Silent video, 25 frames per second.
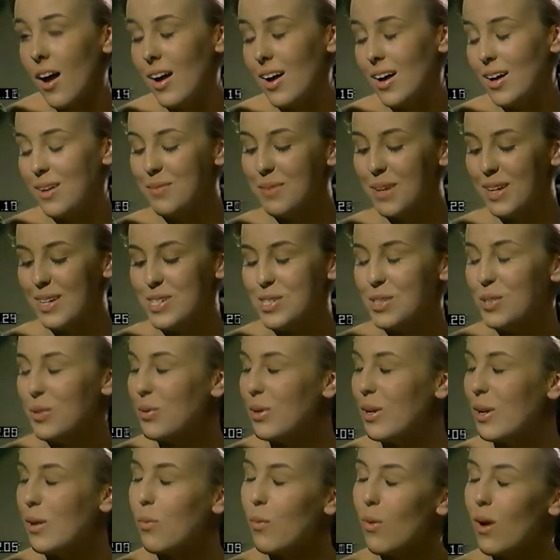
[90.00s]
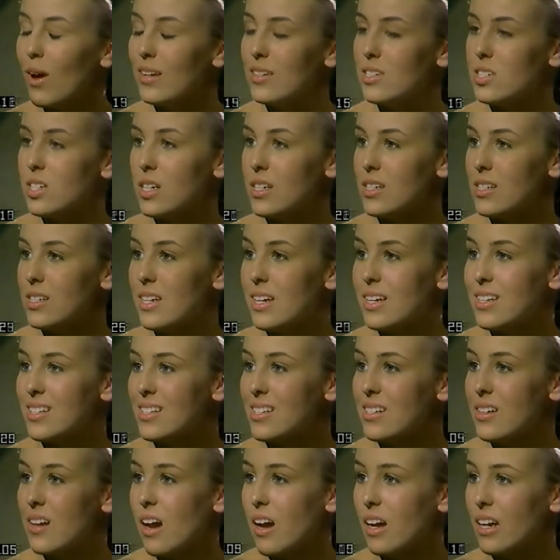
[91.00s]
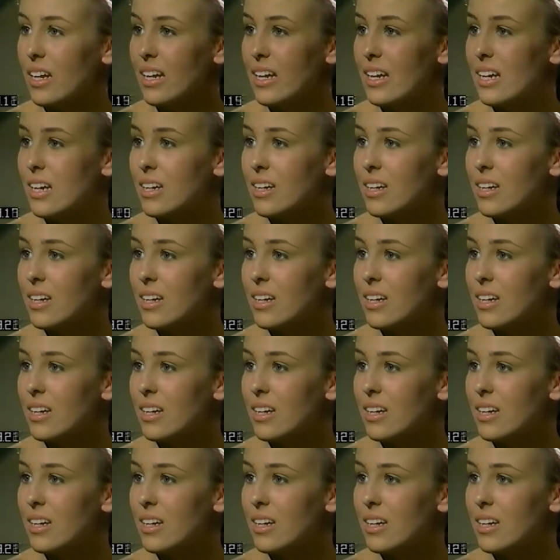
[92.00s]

I'm not sure what I want just yet, Scotty.